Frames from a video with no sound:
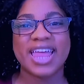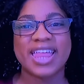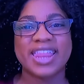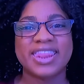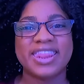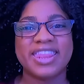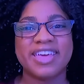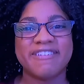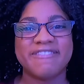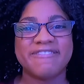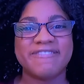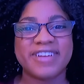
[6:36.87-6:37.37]

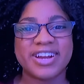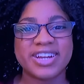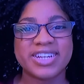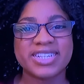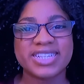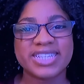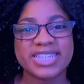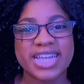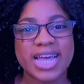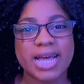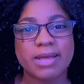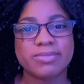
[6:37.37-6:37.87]
The
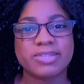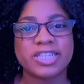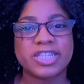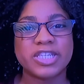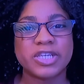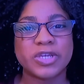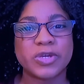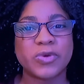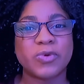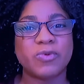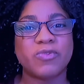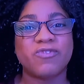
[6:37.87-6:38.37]
first step
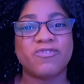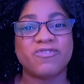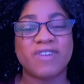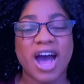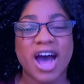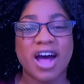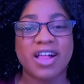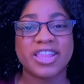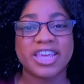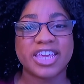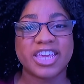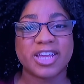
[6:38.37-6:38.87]
to
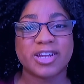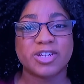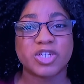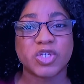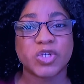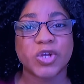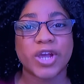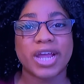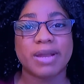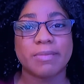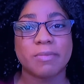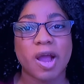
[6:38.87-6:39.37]
filing your
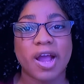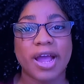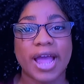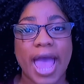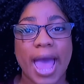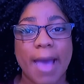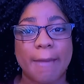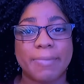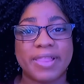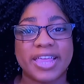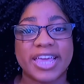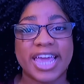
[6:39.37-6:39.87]
trademark
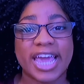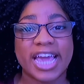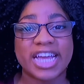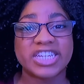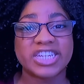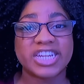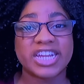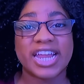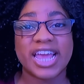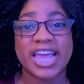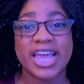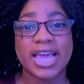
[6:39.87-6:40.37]

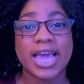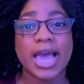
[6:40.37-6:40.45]
application